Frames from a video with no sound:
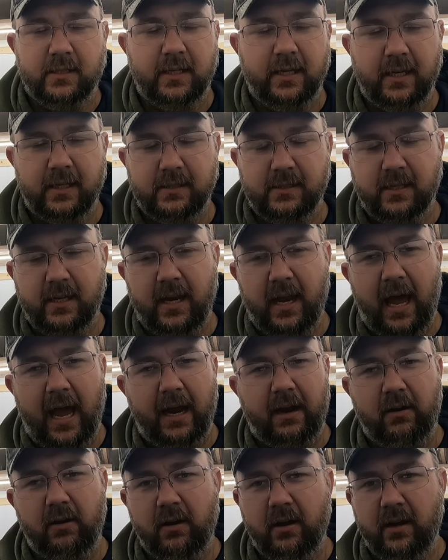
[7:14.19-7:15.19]
I sent
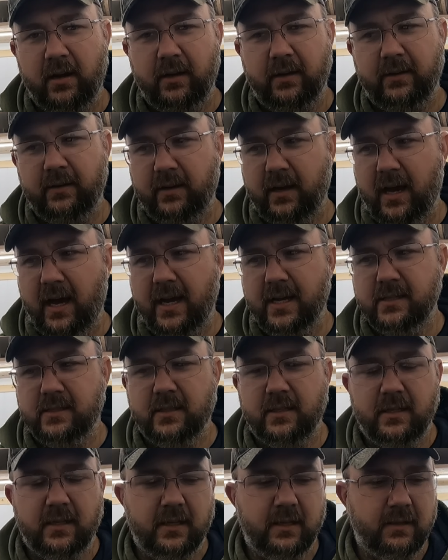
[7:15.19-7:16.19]
Acura and
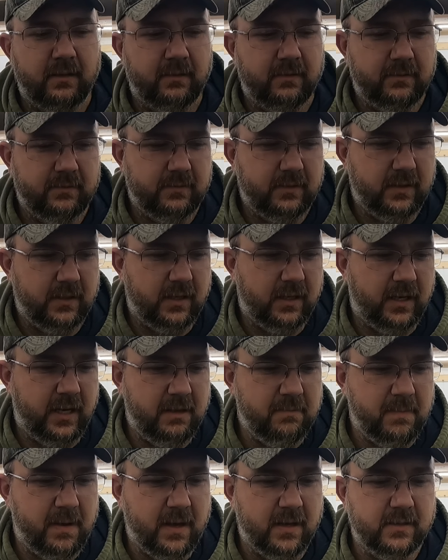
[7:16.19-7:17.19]
Eisen an
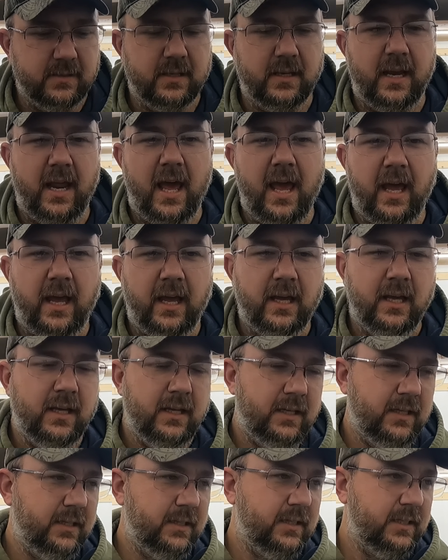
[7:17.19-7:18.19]
email, said, hey,
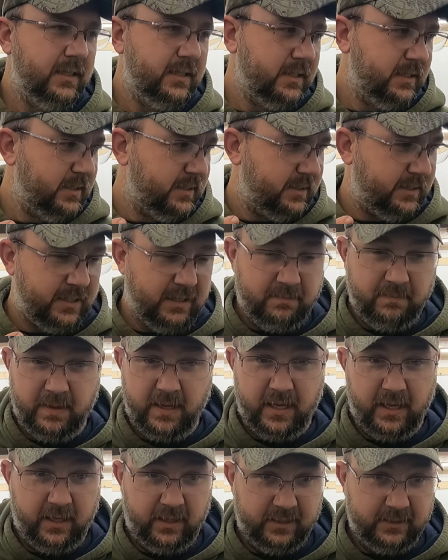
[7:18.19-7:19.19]
send
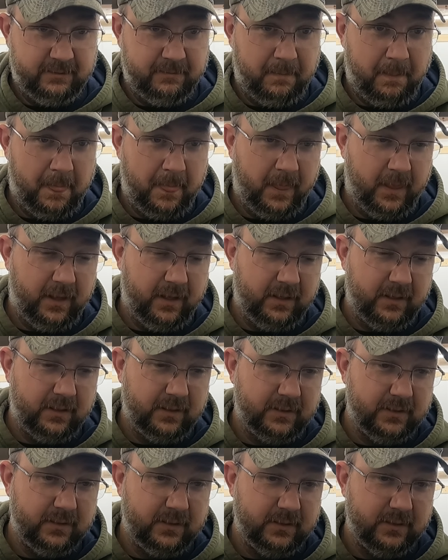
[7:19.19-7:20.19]
me
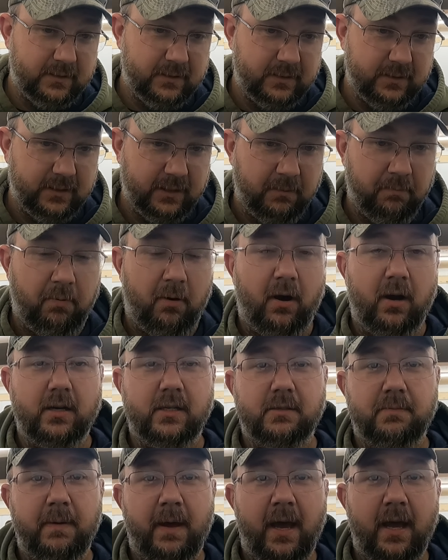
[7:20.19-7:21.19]
the
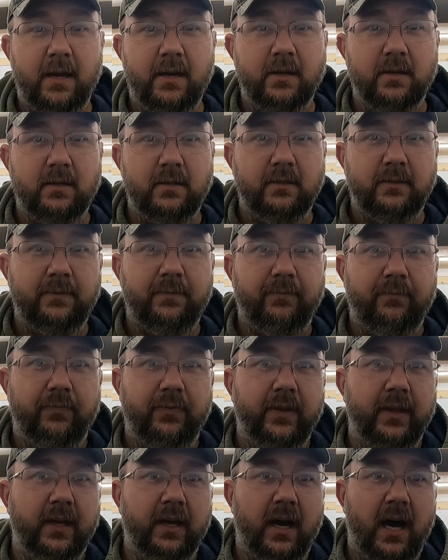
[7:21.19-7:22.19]
parts manual,
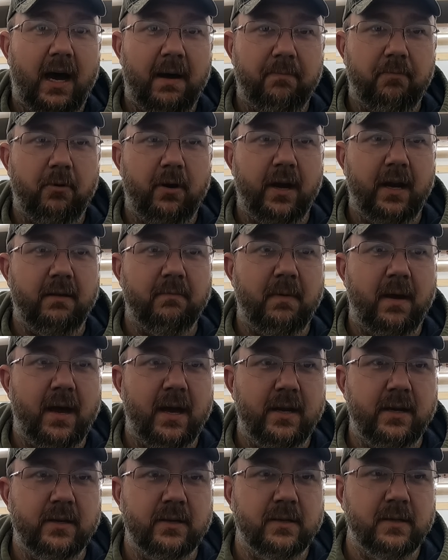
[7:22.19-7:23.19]
the operating
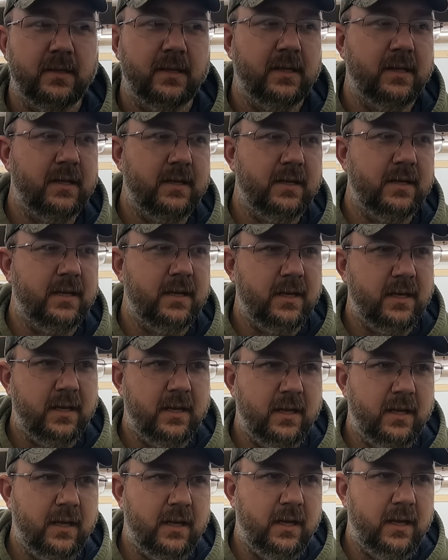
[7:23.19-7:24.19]
manual,
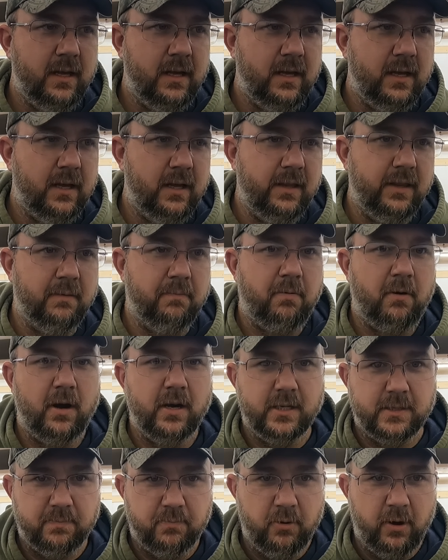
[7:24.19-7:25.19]
the
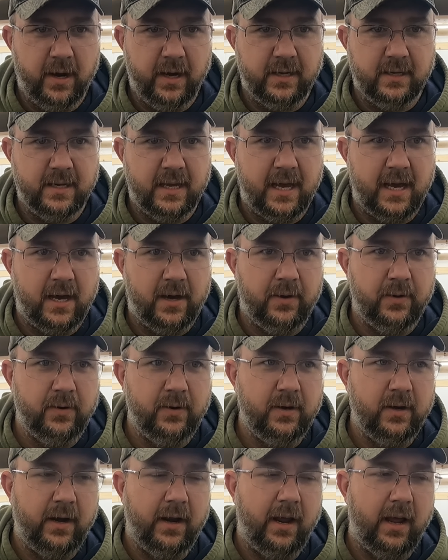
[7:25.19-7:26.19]
parts breakdown,
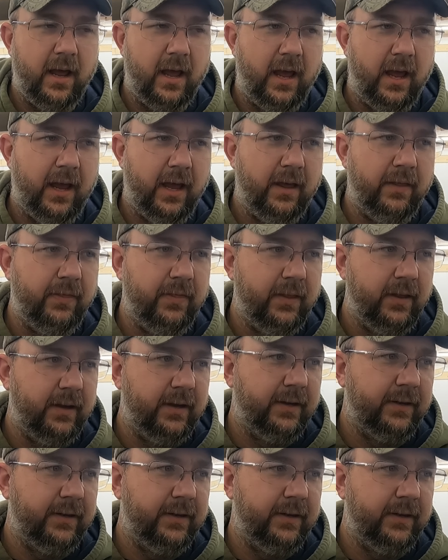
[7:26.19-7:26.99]
and